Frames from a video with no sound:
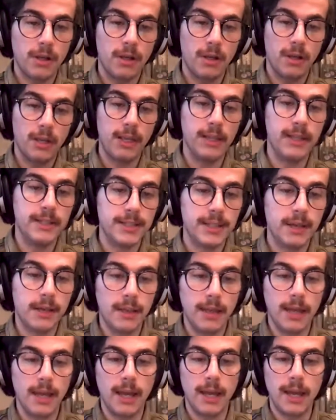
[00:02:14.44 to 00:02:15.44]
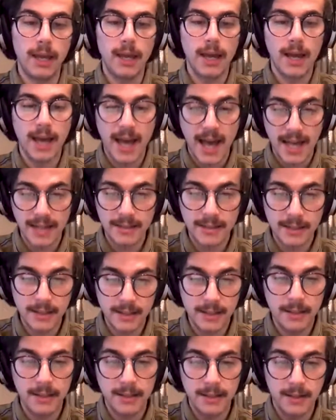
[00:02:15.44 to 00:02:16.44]
yielding the
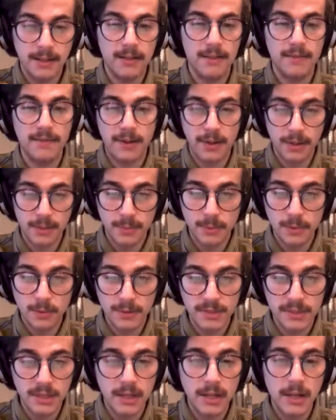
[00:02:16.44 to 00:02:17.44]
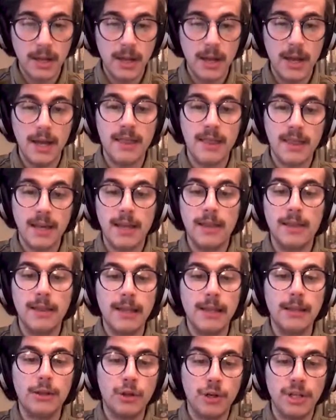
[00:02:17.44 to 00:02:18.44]
hafted variables, and then
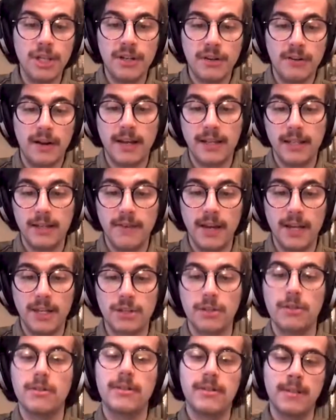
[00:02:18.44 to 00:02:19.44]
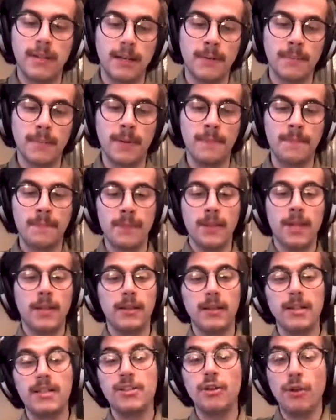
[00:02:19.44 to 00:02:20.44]
the nonlinear activation sigma.
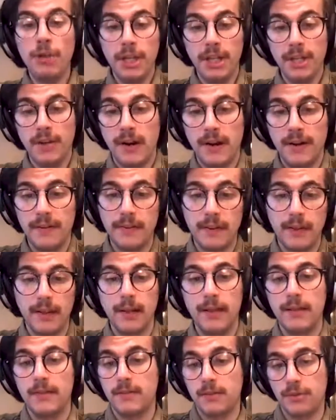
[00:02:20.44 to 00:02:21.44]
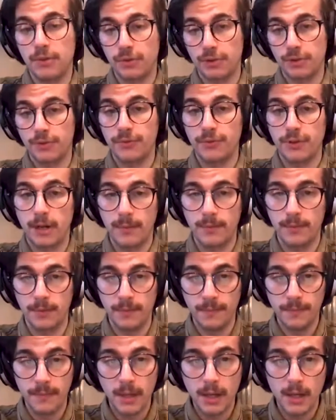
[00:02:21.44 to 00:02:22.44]
This nonlinearity is source of trouble.
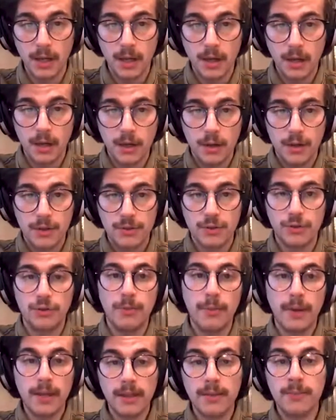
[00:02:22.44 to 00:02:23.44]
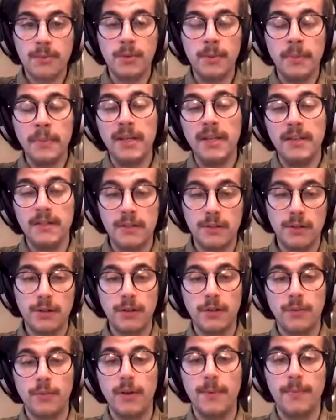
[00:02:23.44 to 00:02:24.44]
So to make the problem
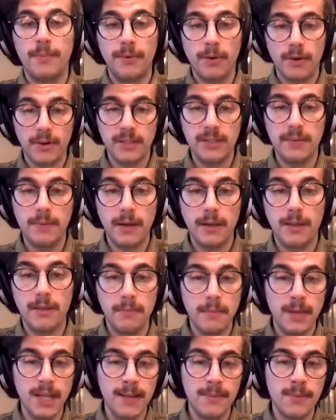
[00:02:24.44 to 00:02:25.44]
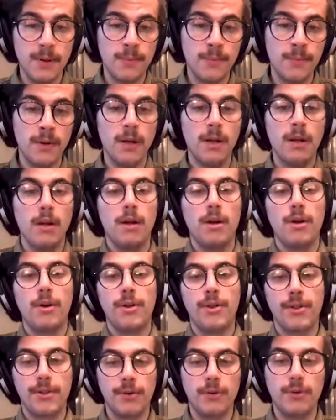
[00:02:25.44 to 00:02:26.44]
easier, we approximate the minimum
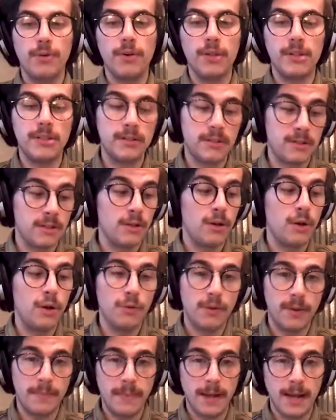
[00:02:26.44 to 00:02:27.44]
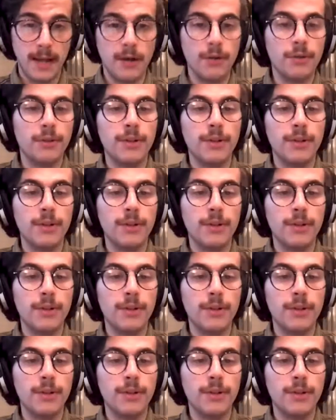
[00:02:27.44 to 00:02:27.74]
through its lower bound.